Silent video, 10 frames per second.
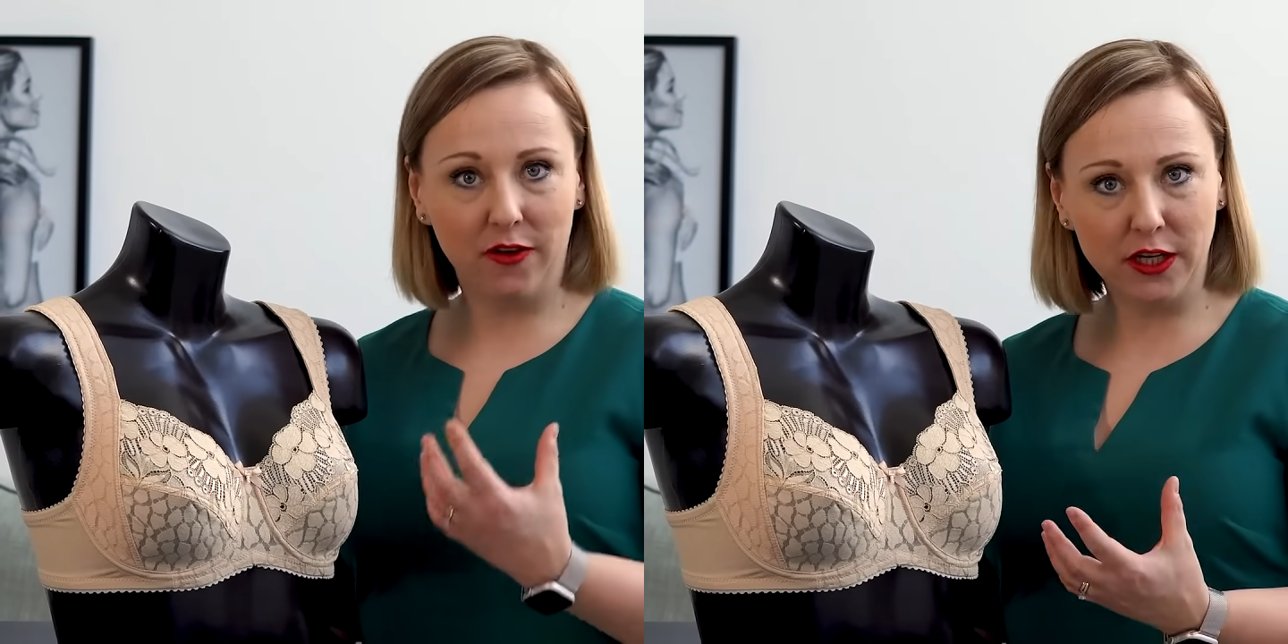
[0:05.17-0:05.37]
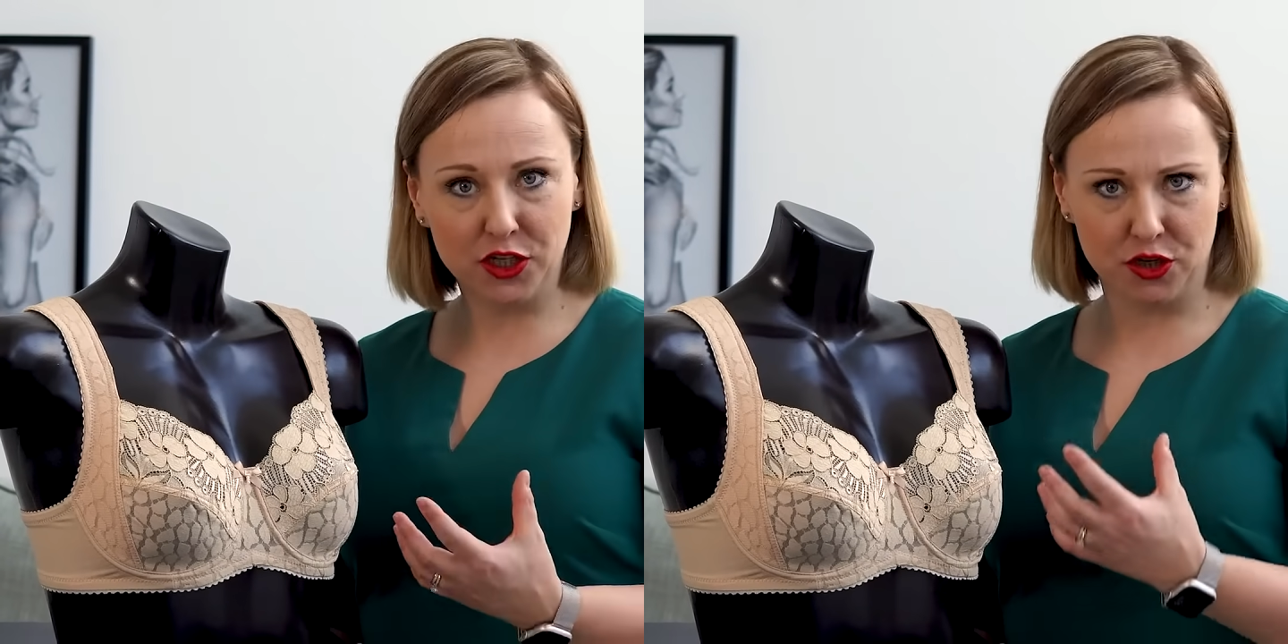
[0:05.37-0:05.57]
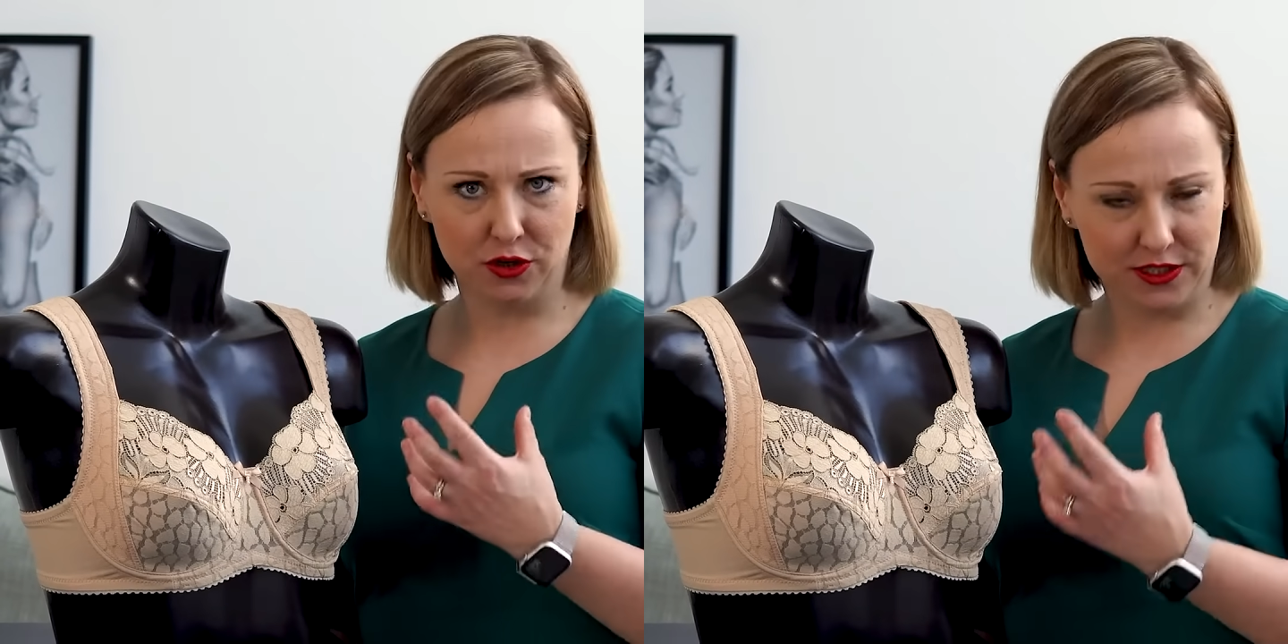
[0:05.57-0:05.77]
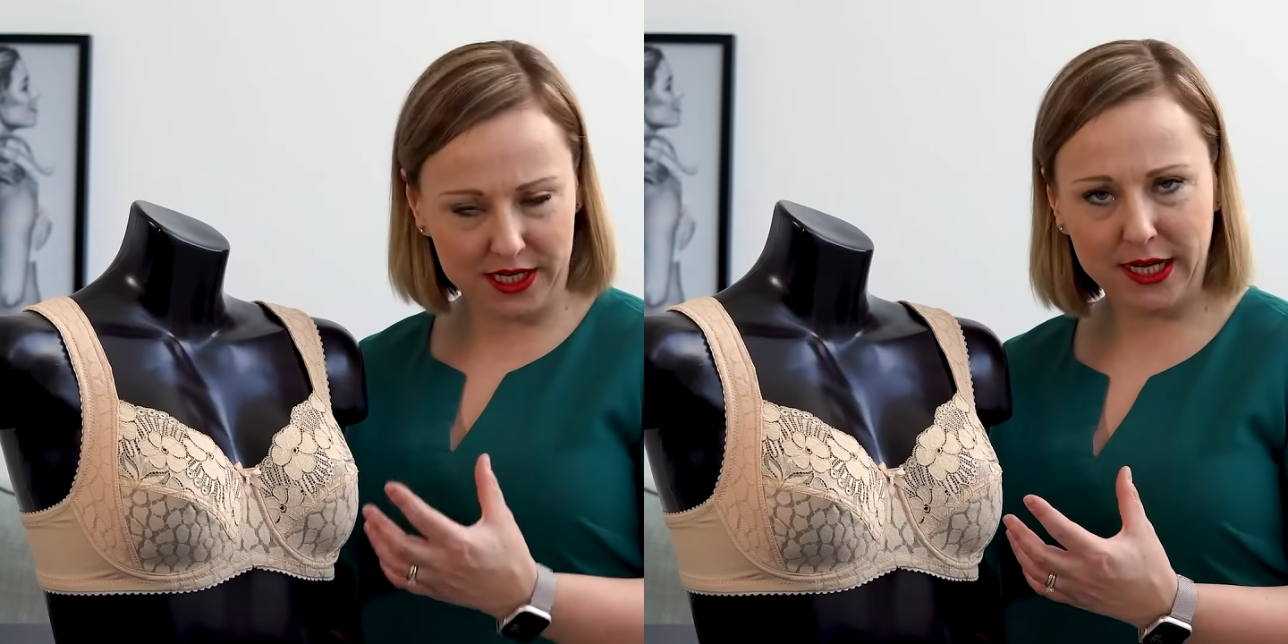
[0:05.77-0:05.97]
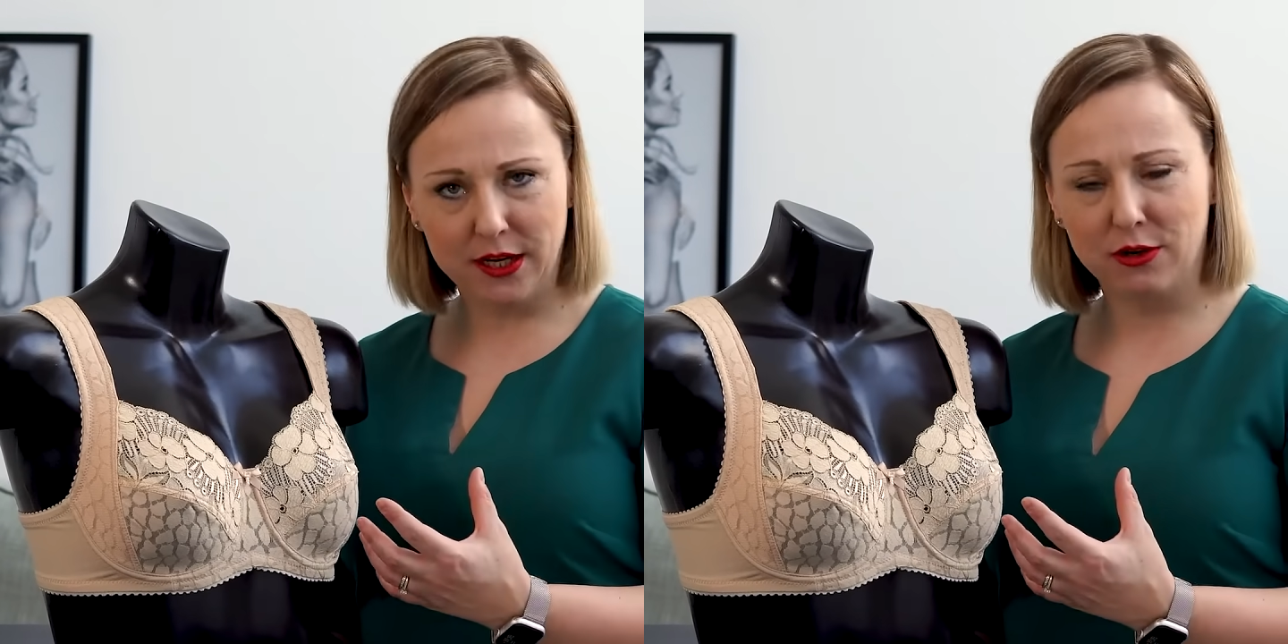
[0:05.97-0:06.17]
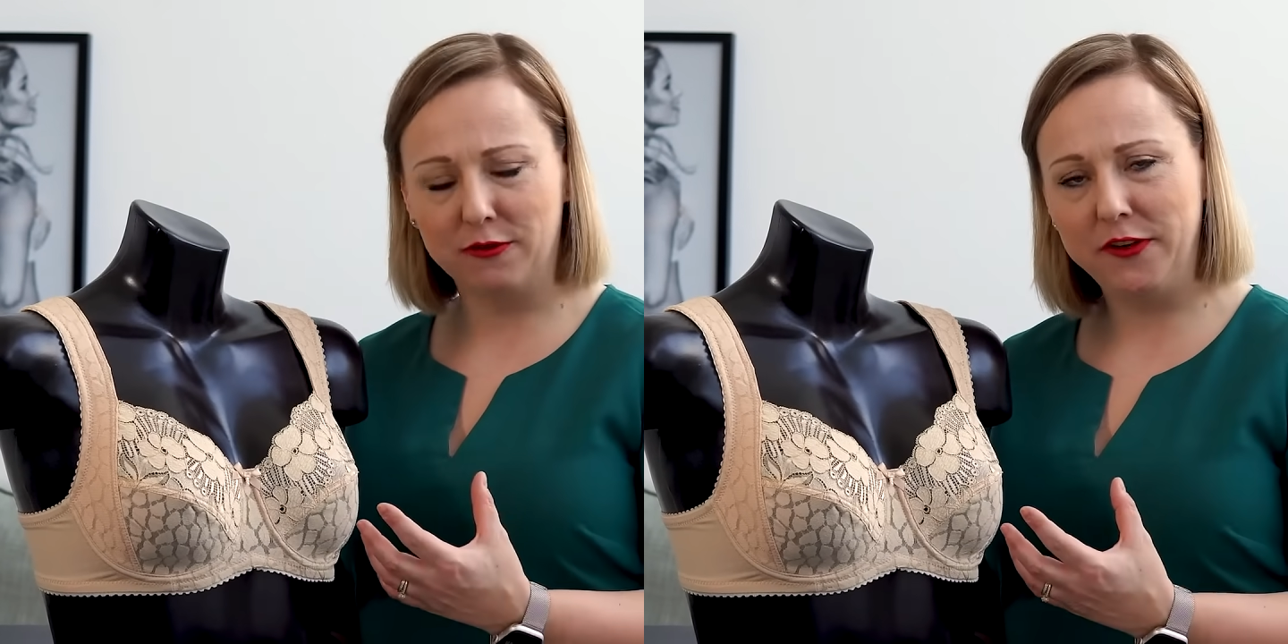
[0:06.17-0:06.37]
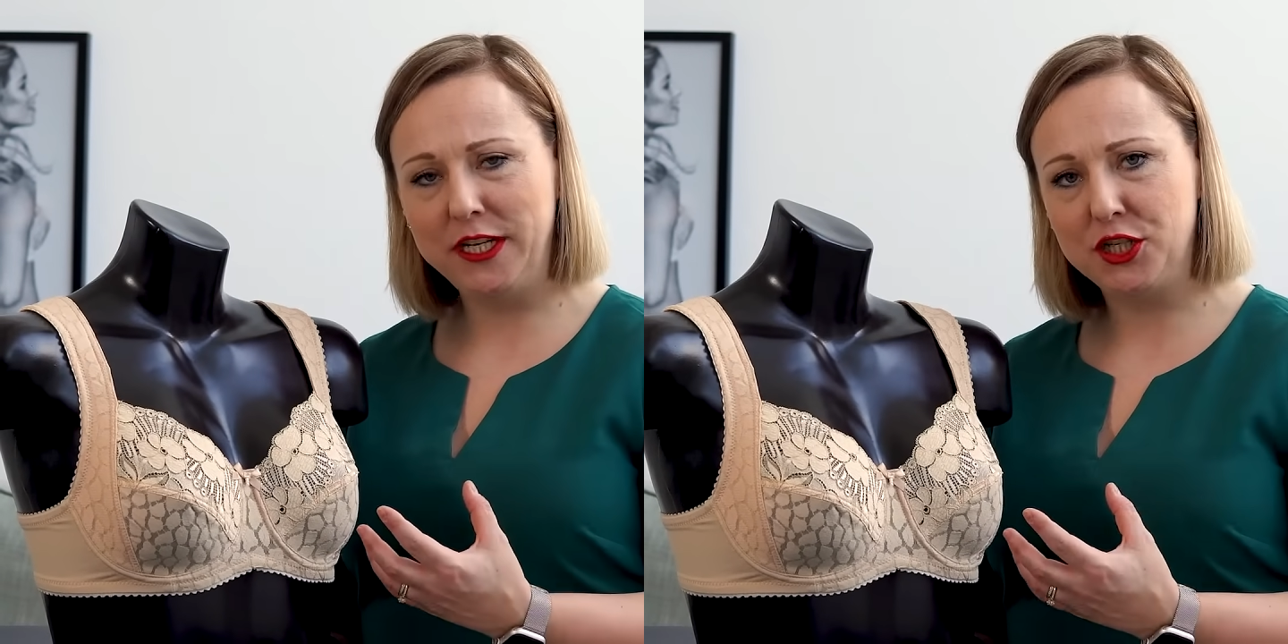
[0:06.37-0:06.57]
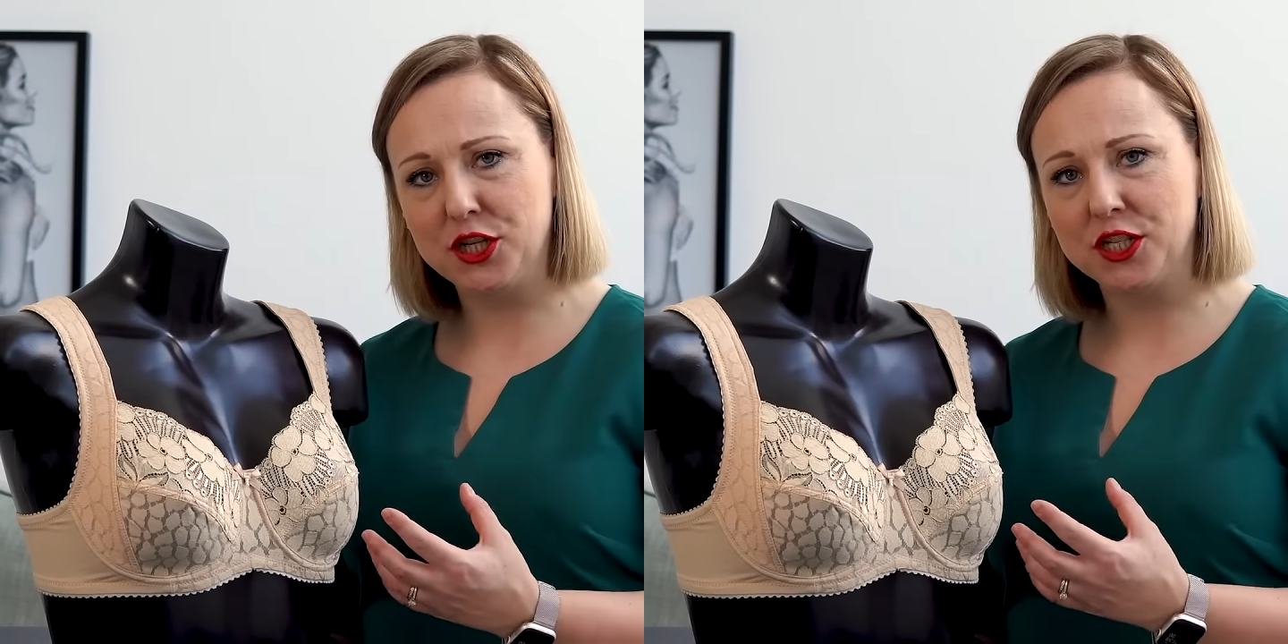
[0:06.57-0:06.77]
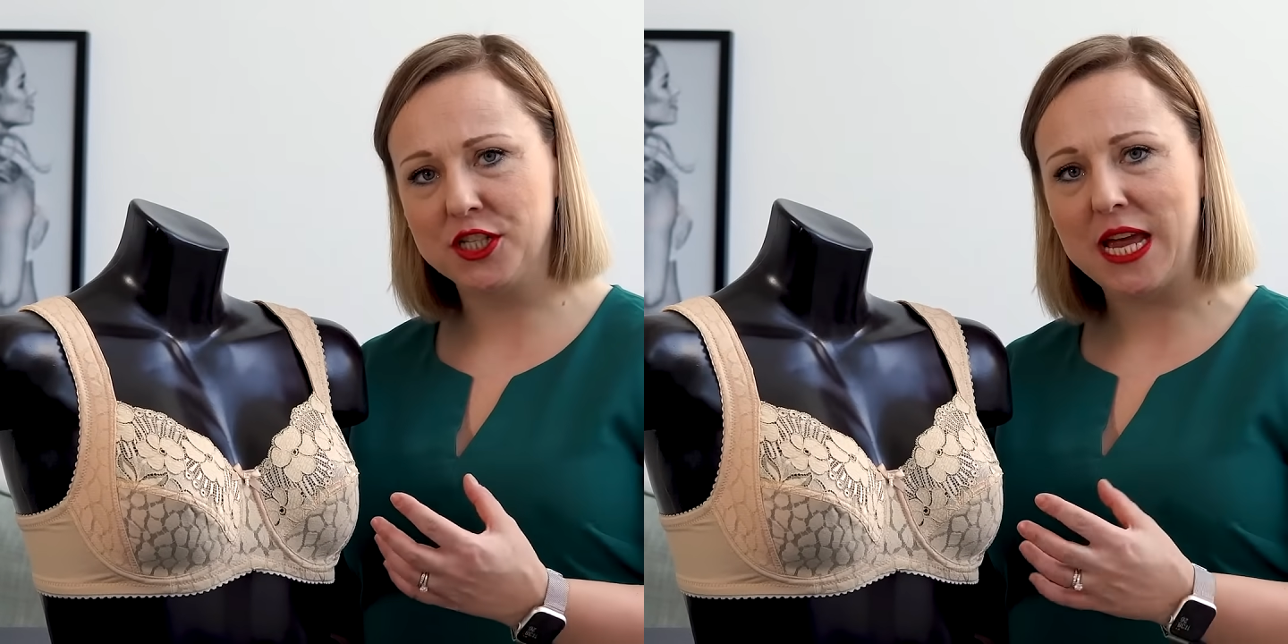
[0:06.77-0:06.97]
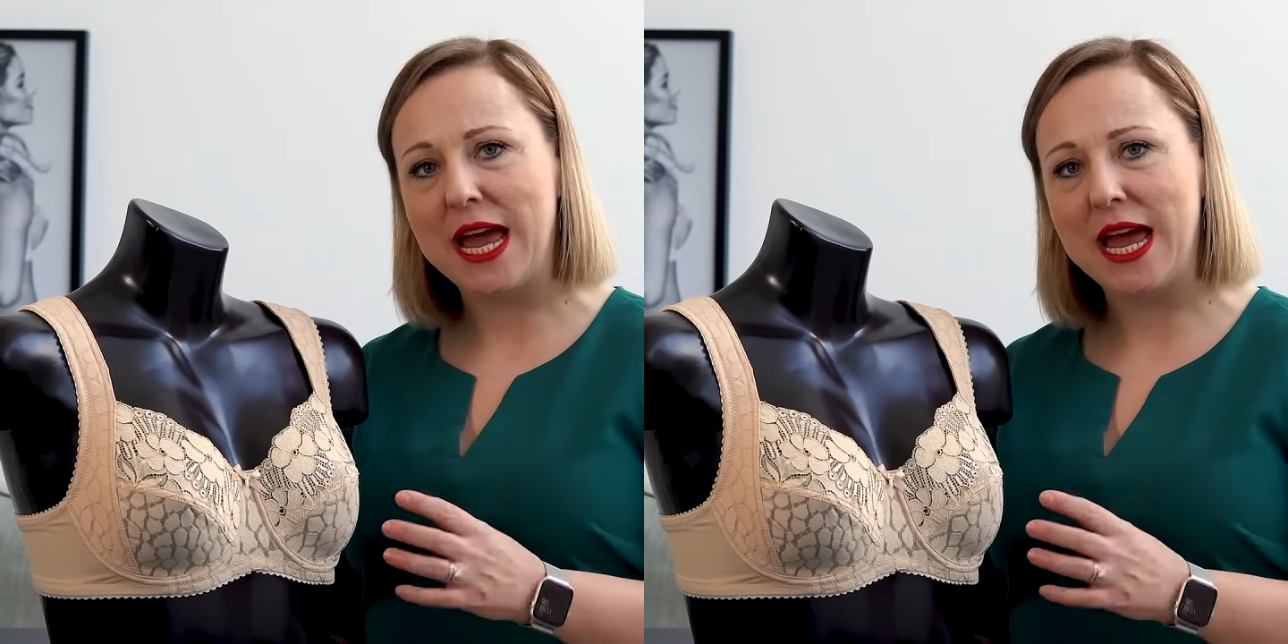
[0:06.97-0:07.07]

functional and technical features